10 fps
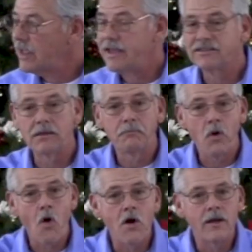It's
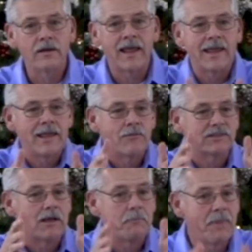important that he
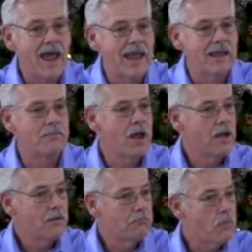was a babe
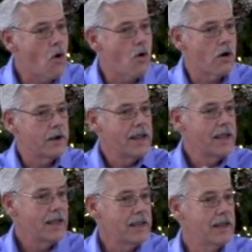born
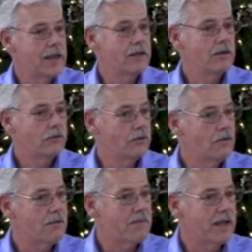
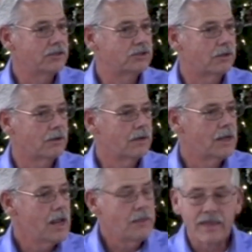into a manger.
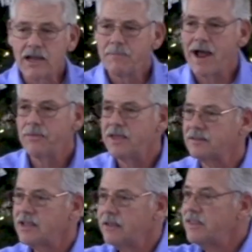Think about
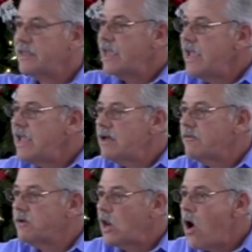this the King
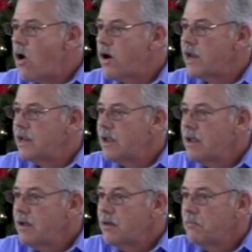of glory
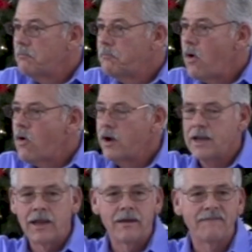born
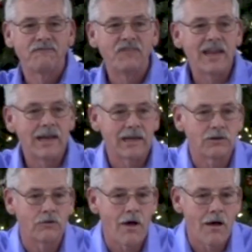in a
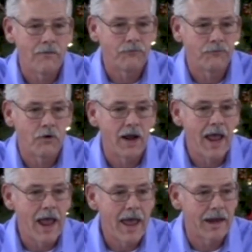feeding trough for
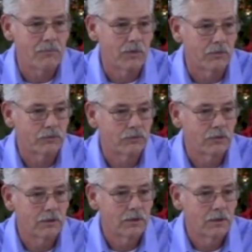
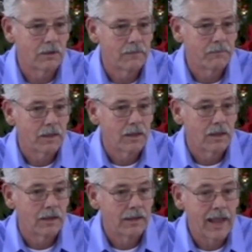animals.
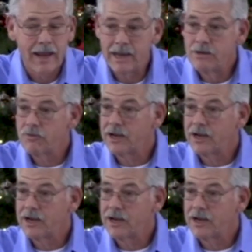Can he